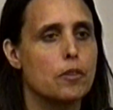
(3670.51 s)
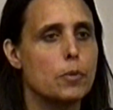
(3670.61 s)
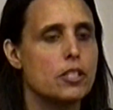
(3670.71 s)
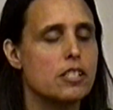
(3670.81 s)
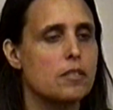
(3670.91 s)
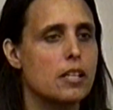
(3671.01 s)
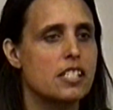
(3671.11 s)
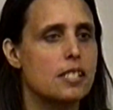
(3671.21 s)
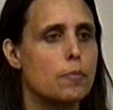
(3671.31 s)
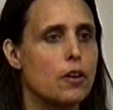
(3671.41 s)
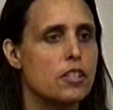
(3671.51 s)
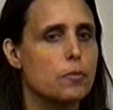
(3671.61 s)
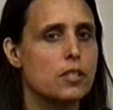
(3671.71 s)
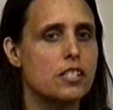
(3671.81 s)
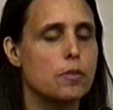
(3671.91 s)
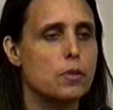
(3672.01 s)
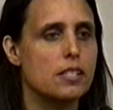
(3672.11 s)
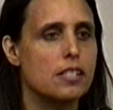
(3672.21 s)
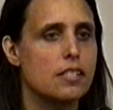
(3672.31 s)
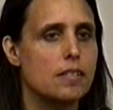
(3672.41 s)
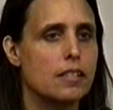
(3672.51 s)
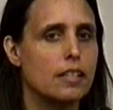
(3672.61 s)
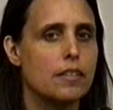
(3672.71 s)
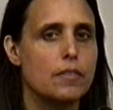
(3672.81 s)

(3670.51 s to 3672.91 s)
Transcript: We're not the richest, we're not the smartest, we're just the ones that,